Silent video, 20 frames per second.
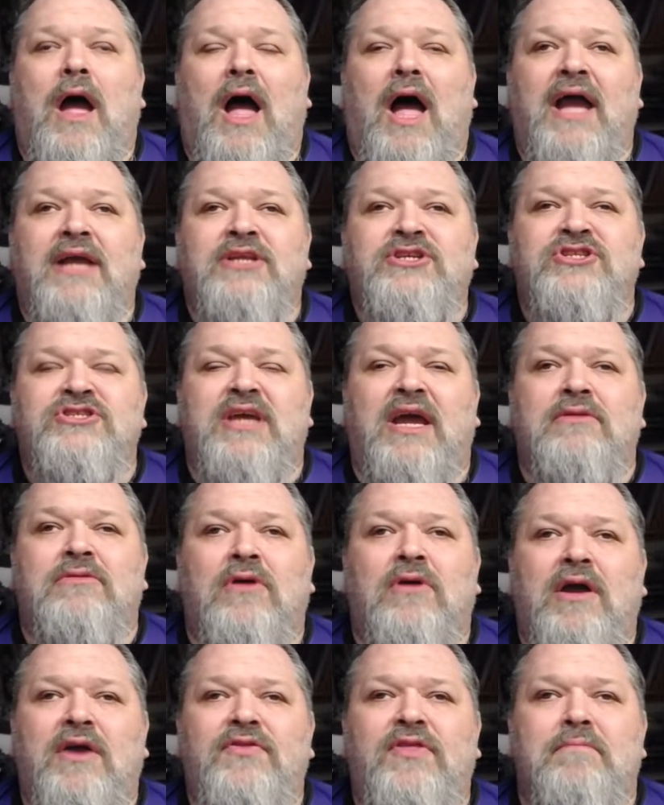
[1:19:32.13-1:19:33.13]
I
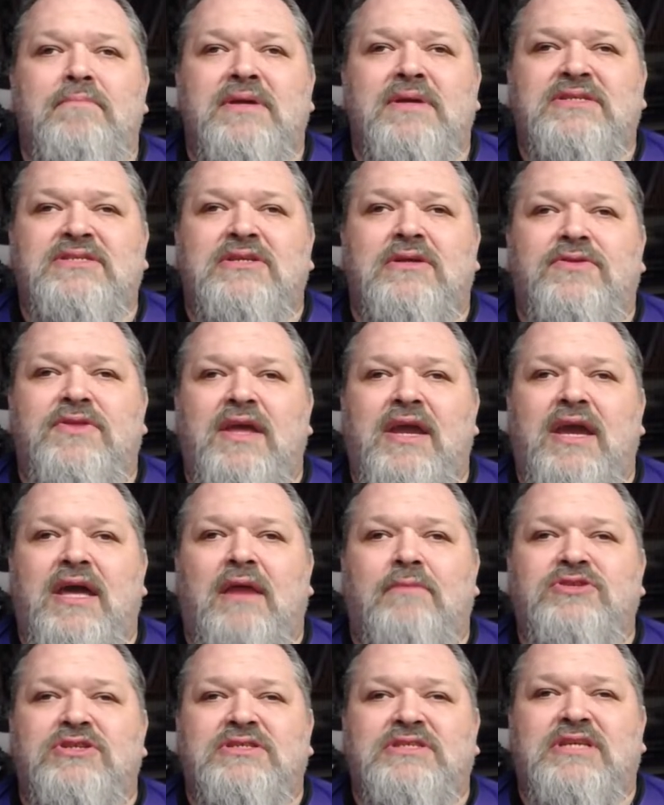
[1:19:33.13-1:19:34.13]
look at the missile thing and
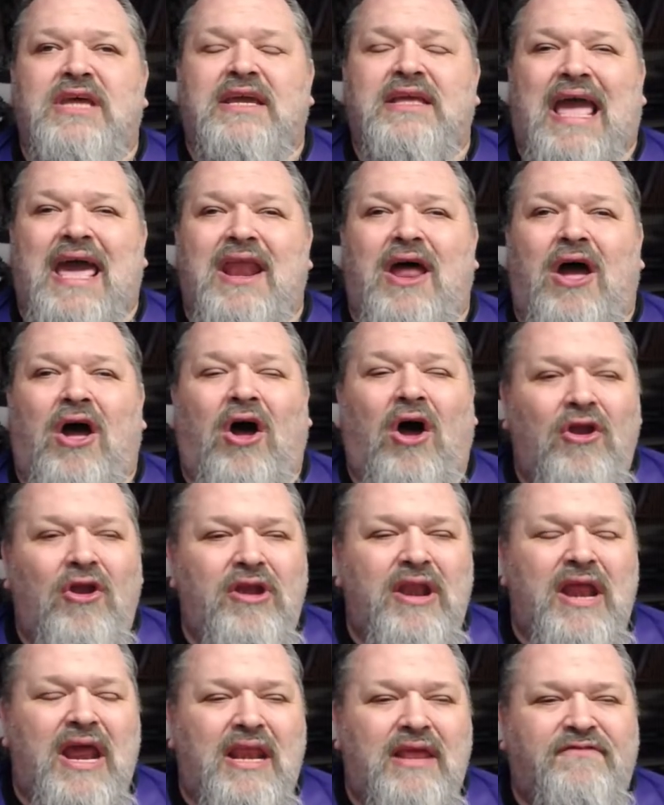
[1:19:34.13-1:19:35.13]
I'm just like, at
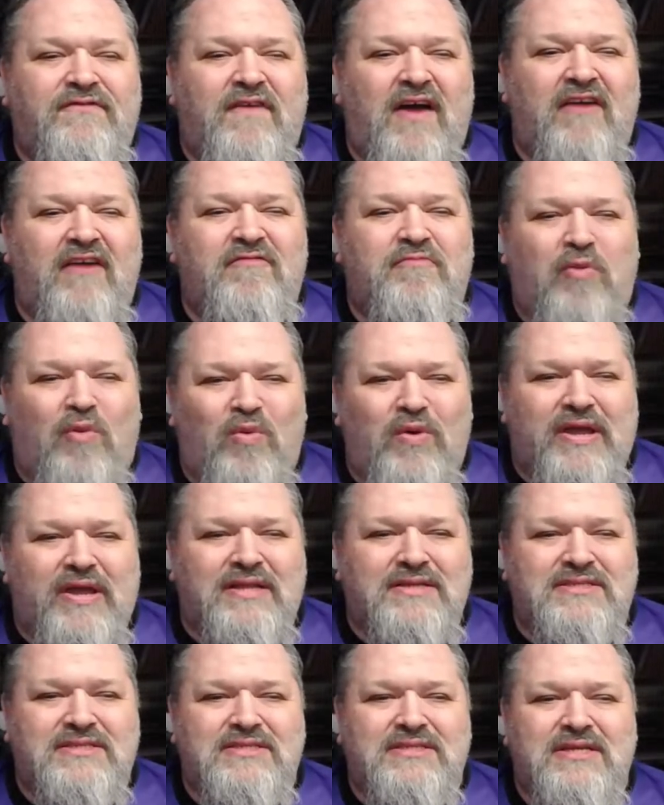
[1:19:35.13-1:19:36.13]
185
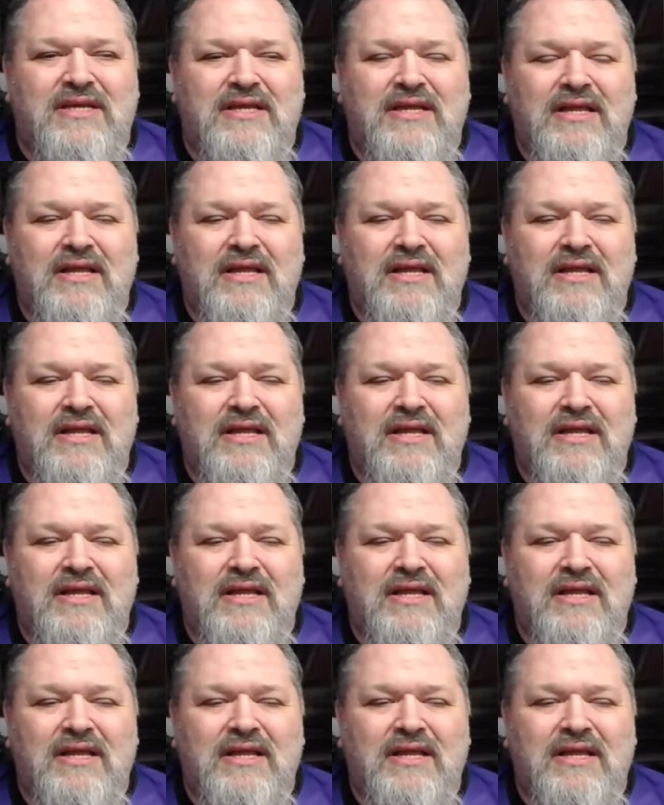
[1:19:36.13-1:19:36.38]
points,